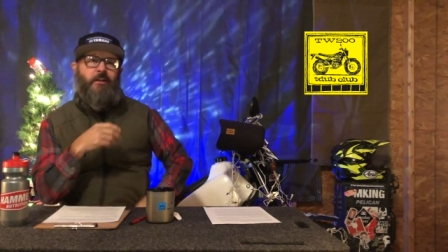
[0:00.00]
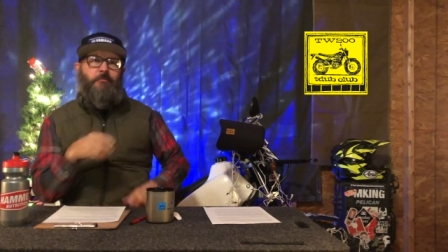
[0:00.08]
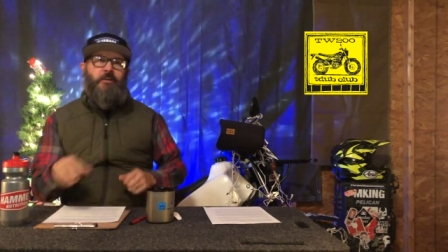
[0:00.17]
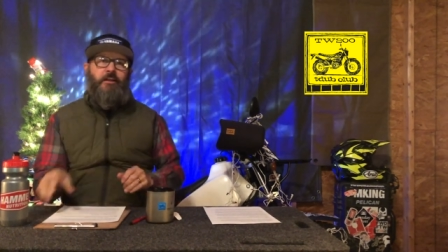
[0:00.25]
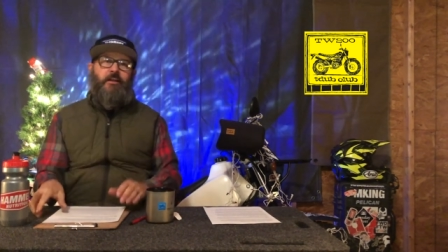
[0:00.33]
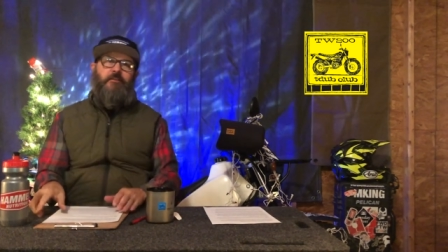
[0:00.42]
I'm
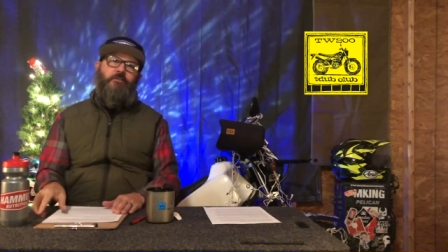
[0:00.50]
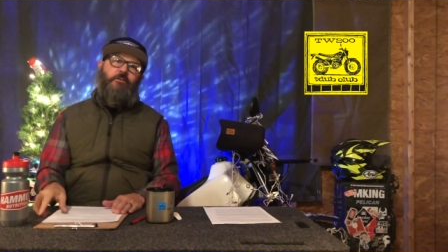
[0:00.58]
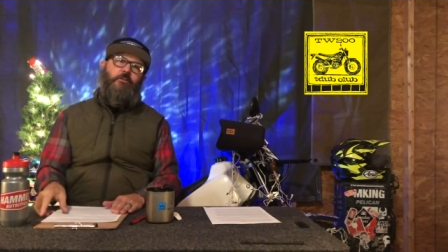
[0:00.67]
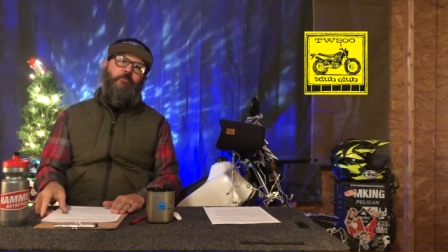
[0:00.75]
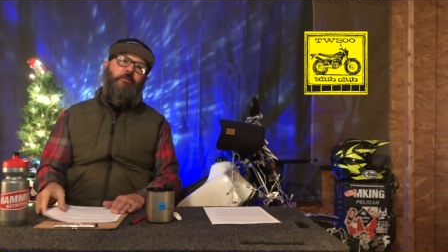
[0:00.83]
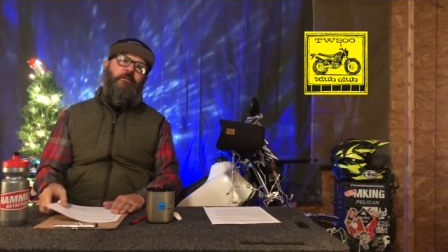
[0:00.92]
gonna have a
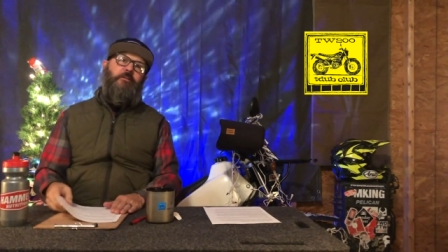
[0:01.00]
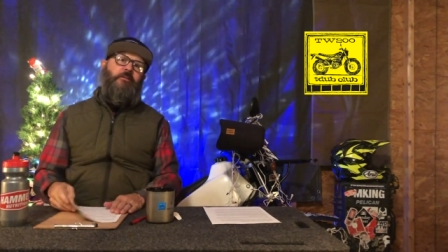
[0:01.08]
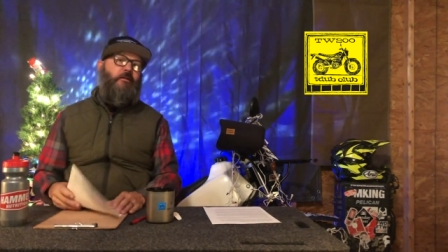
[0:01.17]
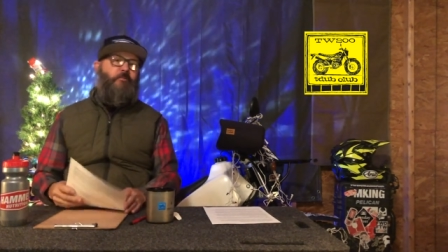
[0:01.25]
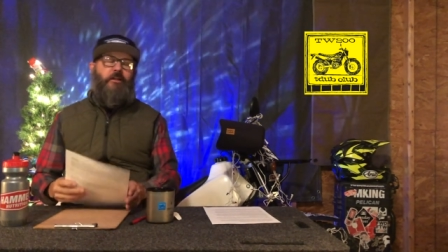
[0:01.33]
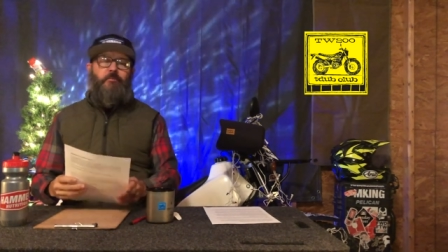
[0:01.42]
little bit of,
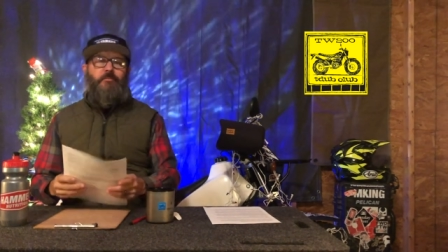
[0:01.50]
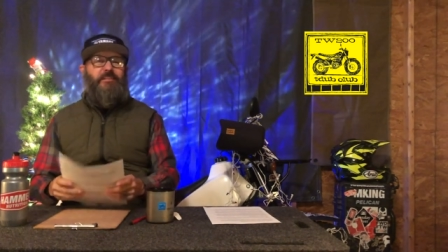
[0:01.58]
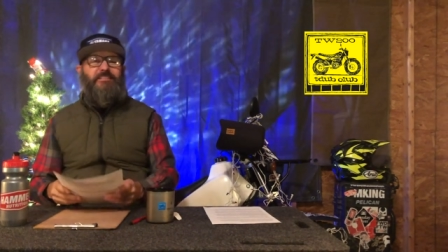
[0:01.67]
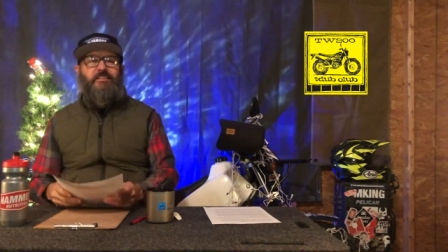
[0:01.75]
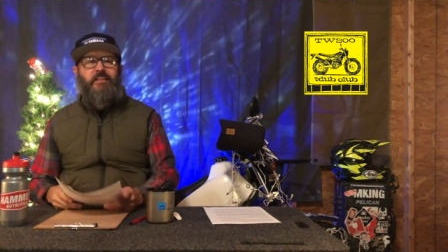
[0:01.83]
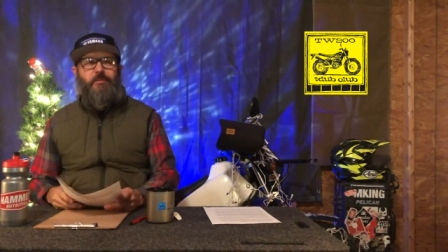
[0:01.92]
I'm gonna mess
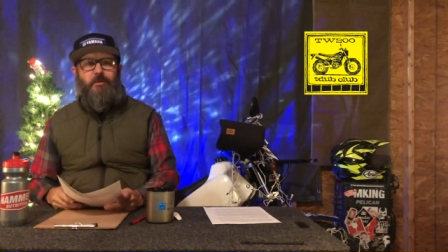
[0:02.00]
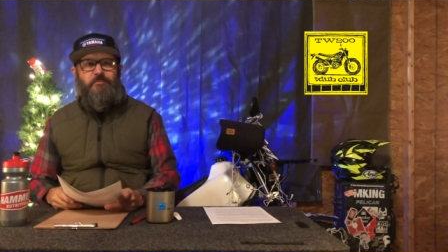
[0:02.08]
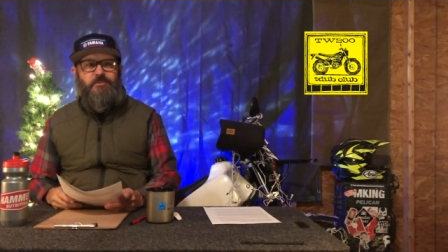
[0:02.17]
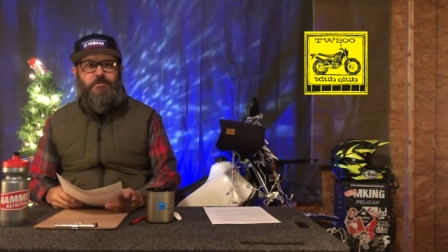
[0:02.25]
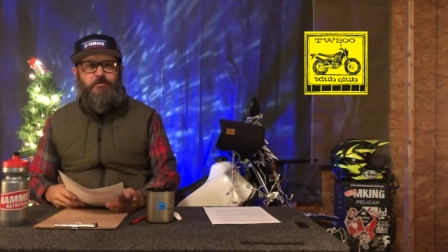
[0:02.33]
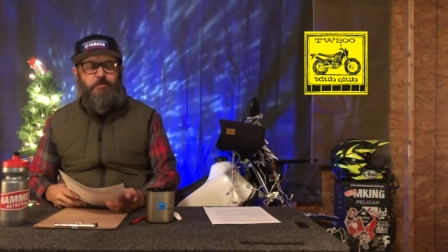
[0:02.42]
the name up
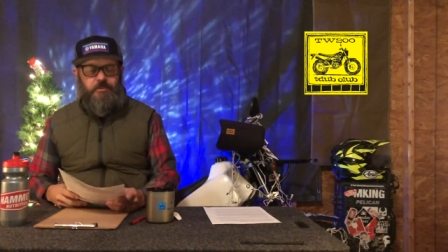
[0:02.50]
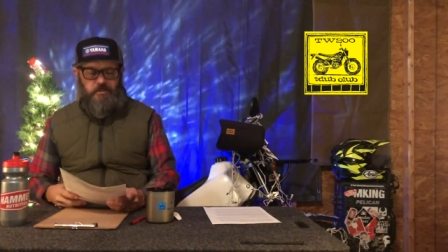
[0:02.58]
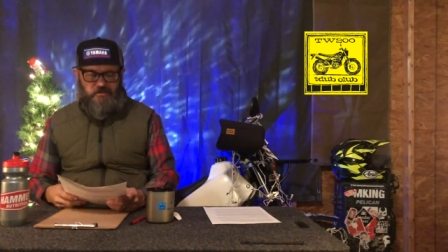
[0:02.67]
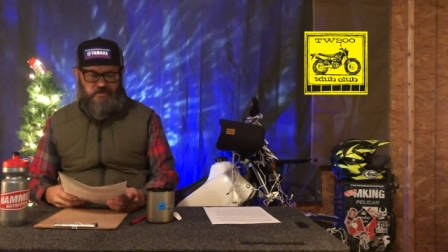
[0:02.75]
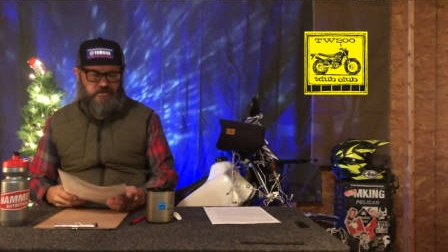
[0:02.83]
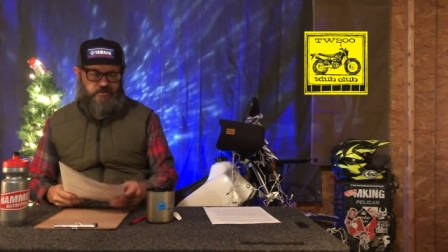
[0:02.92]
too,
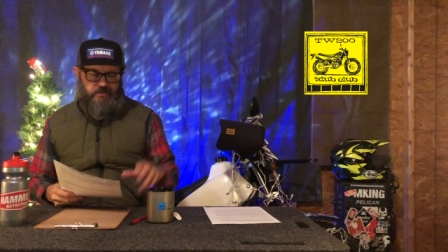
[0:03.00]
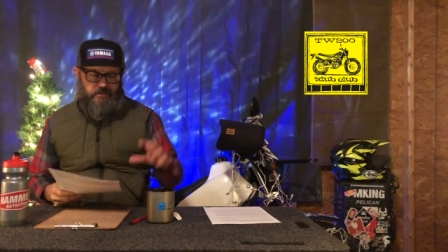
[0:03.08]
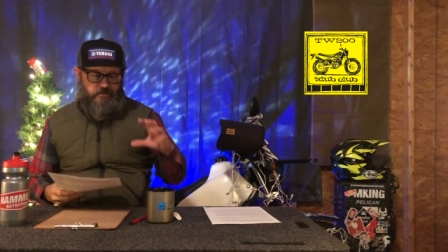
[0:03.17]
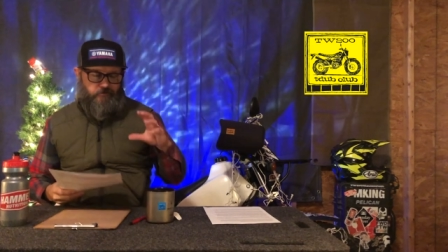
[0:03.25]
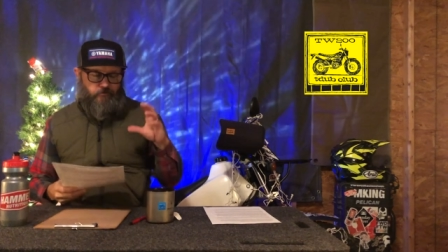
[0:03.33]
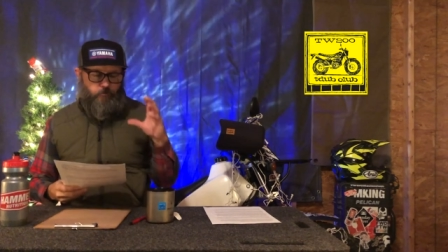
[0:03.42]
because he's
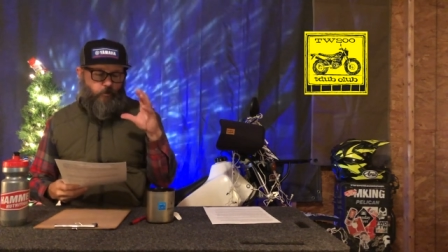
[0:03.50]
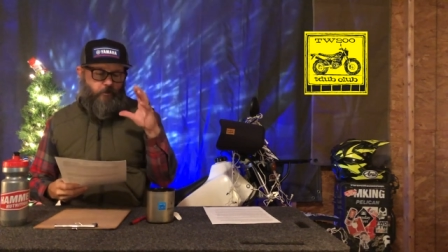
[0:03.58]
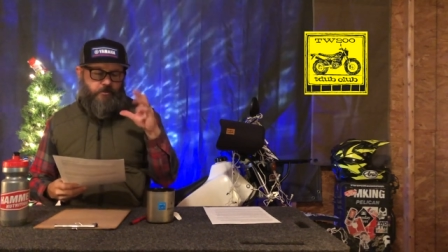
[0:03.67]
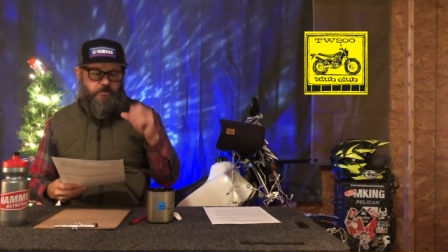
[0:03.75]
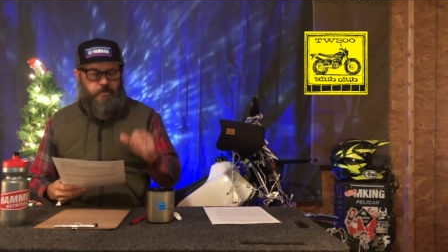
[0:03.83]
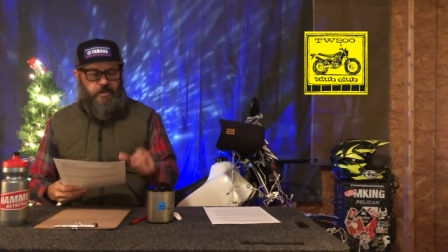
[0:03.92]
like
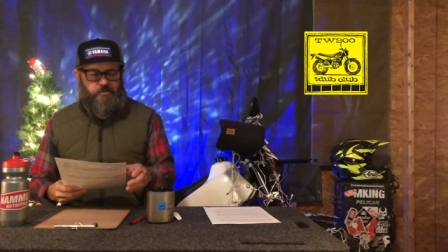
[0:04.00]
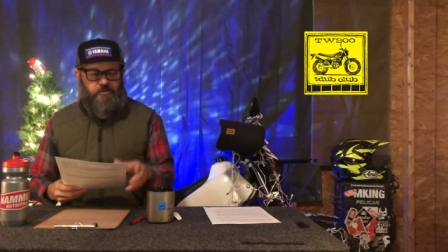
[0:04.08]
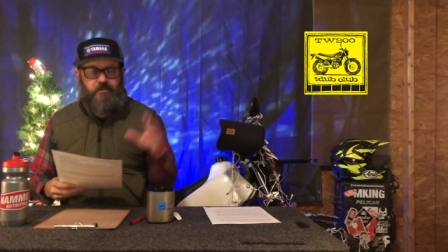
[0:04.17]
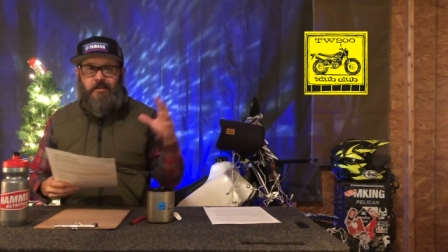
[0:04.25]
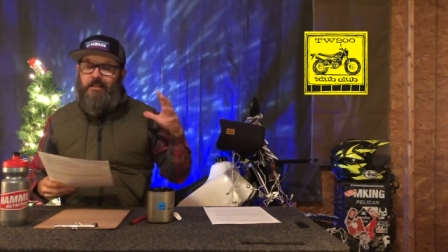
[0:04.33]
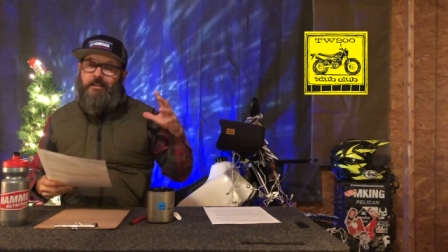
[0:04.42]
word
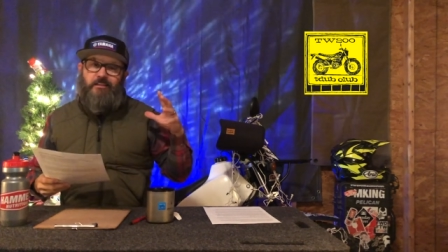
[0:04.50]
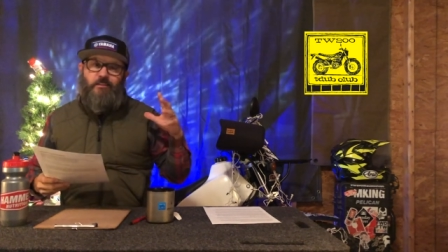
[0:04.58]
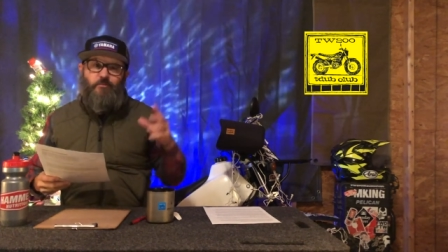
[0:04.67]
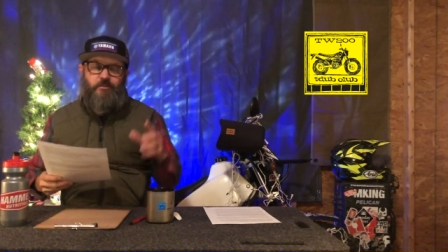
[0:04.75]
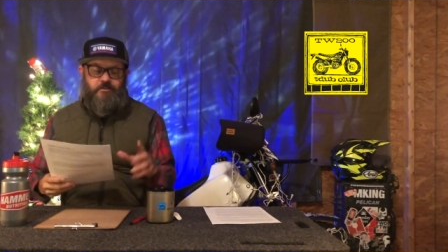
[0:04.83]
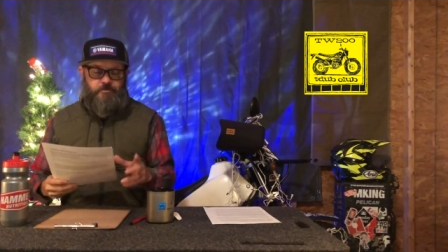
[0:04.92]
smashing. I like
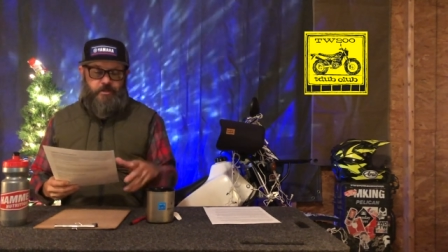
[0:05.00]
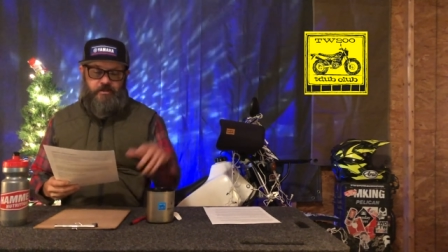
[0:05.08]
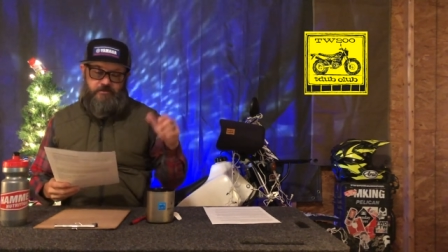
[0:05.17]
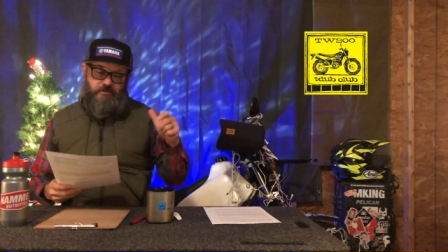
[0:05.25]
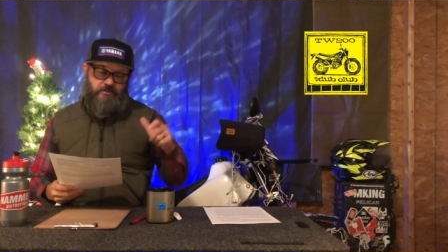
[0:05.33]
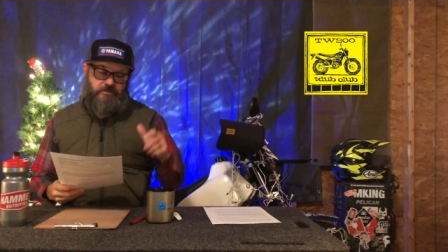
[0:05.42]
the word
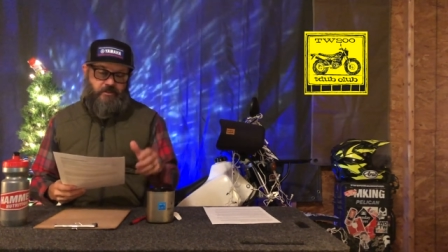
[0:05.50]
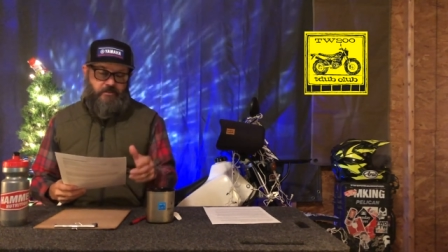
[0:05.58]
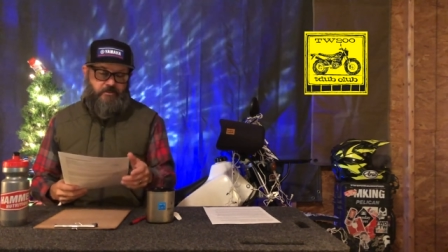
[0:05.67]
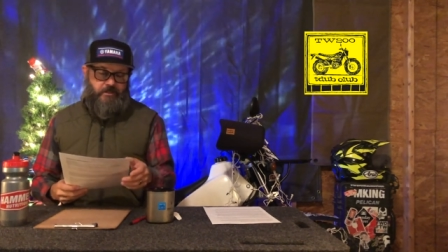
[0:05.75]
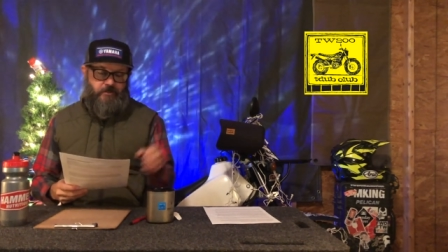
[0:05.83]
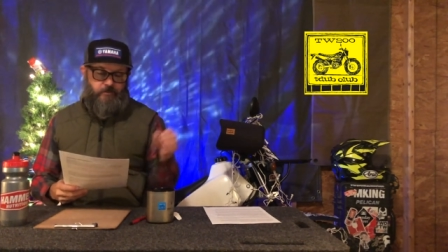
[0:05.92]
smashing, it
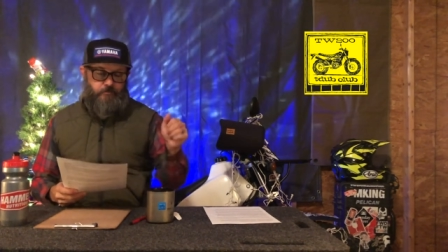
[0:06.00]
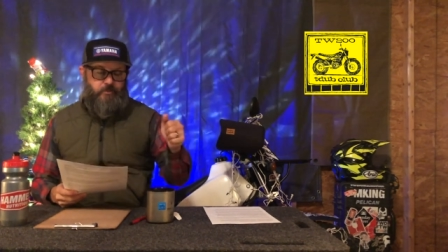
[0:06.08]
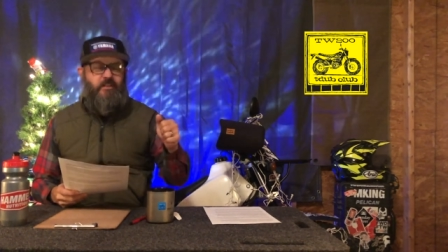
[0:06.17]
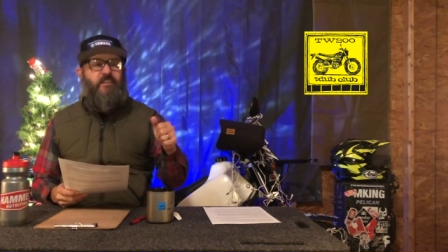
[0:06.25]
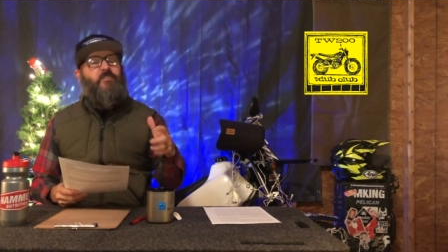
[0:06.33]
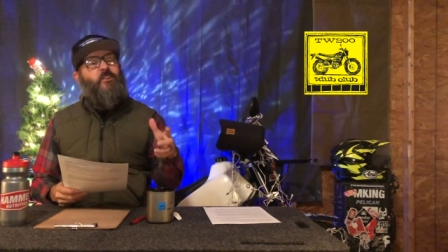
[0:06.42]
stands out,
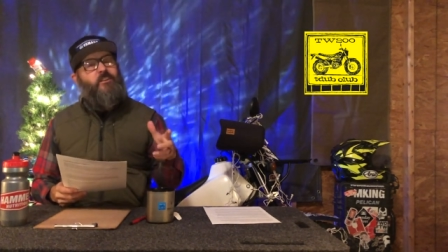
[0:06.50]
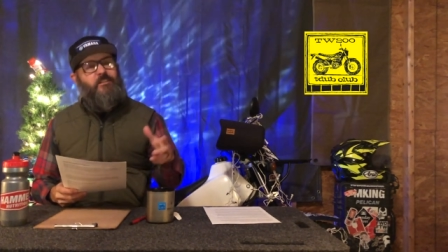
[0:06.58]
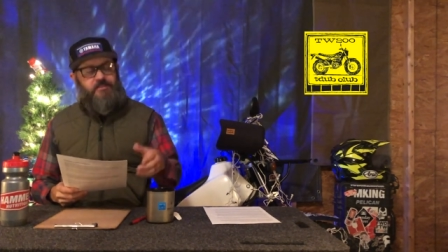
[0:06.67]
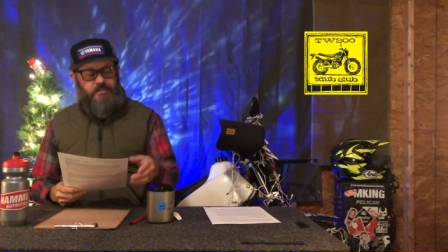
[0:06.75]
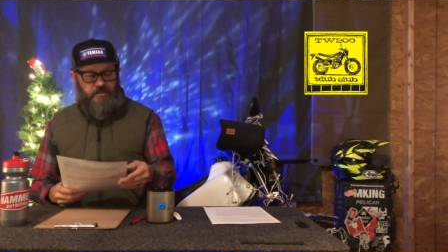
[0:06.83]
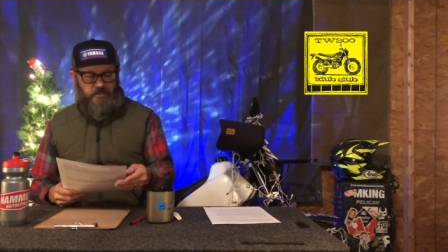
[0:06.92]
but it's hard to
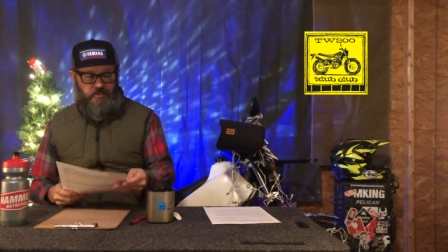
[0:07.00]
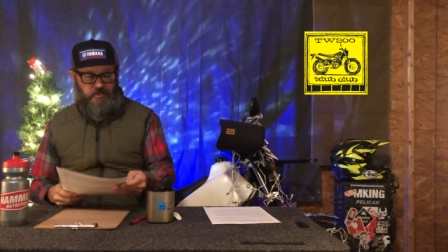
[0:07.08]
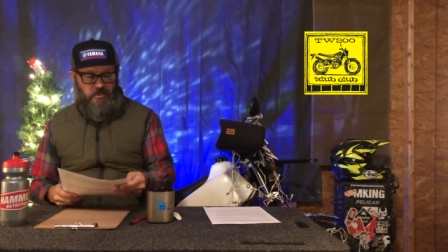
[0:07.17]
say.